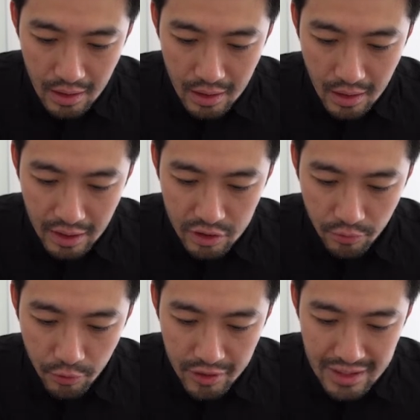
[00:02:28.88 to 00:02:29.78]
Okay, so
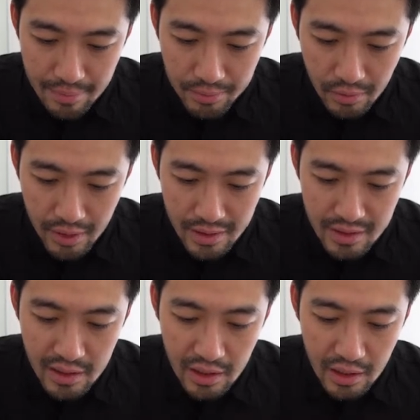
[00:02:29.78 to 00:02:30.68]
for example, it's
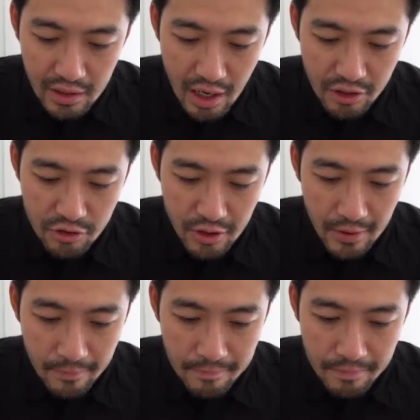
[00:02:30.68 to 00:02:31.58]
the industry.
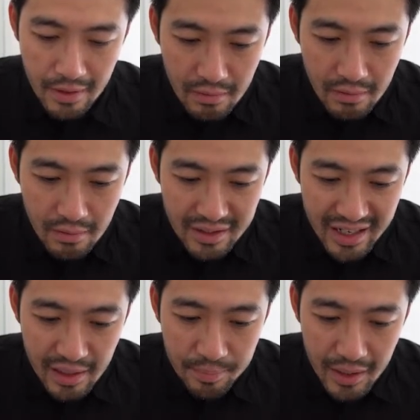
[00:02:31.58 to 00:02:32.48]
The
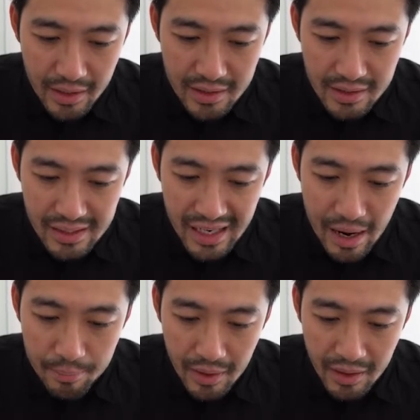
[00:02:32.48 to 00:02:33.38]
second part is the
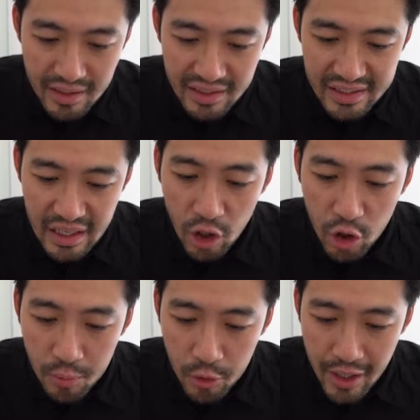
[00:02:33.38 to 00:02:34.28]
ability to
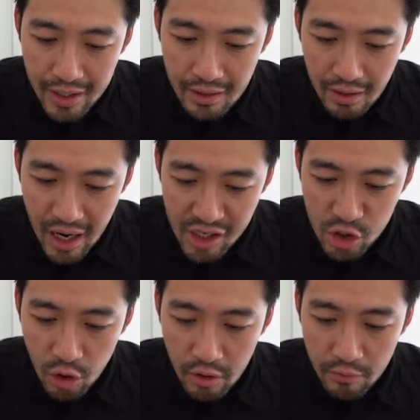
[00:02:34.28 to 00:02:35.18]
accommodate large
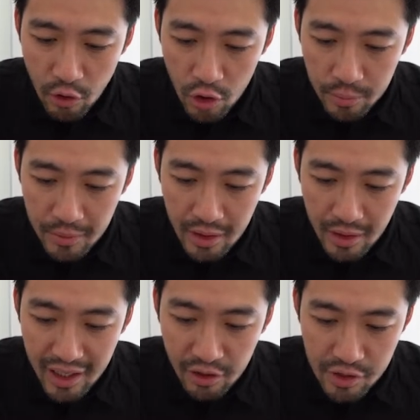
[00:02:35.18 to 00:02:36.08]
dollar volume in
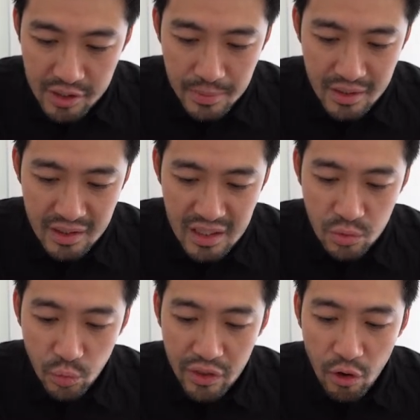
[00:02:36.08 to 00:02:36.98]
increased
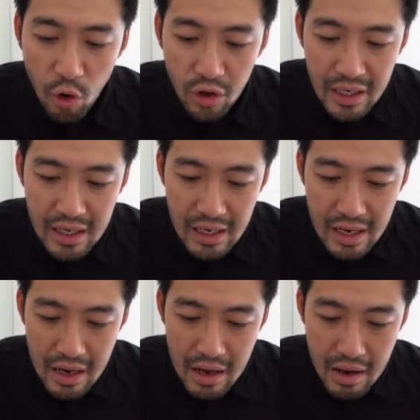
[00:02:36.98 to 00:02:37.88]
businesses with only
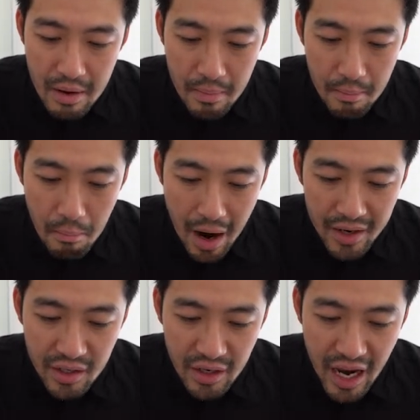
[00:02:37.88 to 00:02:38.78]

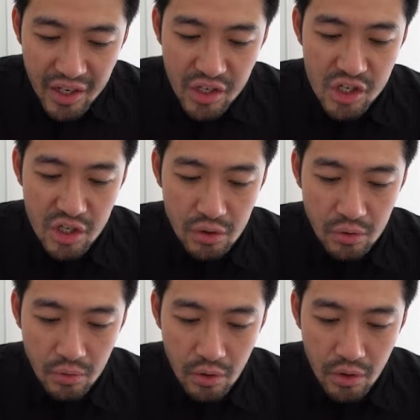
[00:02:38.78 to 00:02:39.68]
minor
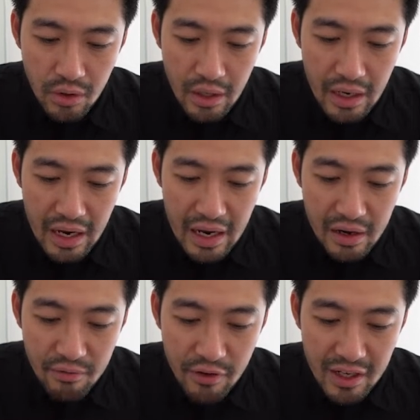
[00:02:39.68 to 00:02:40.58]
additional
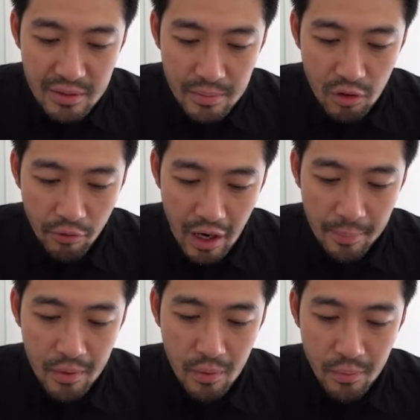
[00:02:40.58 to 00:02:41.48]
investment of
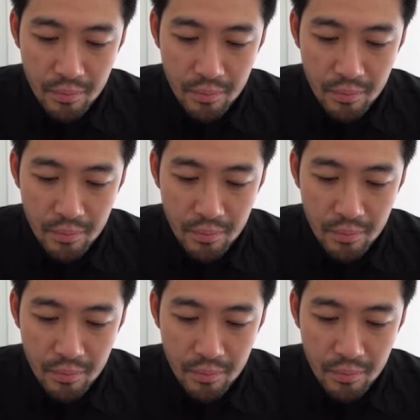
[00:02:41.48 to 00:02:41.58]
capital.